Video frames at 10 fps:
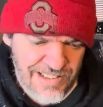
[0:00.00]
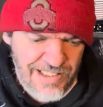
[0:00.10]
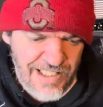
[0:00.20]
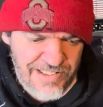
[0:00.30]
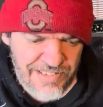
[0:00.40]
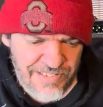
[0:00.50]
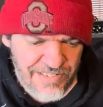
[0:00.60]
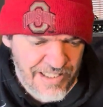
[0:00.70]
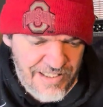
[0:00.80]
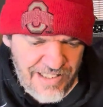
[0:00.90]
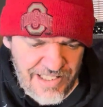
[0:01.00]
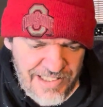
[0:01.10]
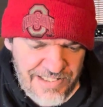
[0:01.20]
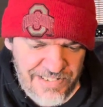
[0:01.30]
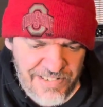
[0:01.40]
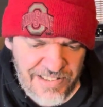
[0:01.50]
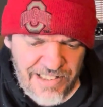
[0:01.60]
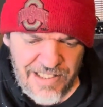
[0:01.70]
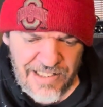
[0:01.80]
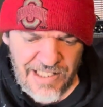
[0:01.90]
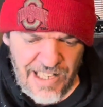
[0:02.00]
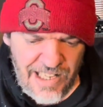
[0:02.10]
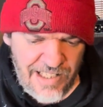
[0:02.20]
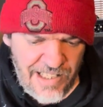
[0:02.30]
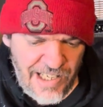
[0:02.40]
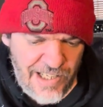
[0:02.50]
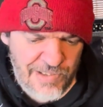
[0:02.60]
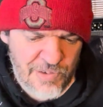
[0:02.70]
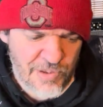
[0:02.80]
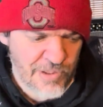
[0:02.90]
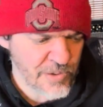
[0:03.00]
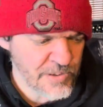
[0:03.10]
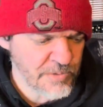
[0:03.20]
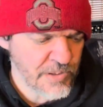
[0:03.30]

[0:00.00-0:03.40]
I just don't like the thin strings. I was going to learn some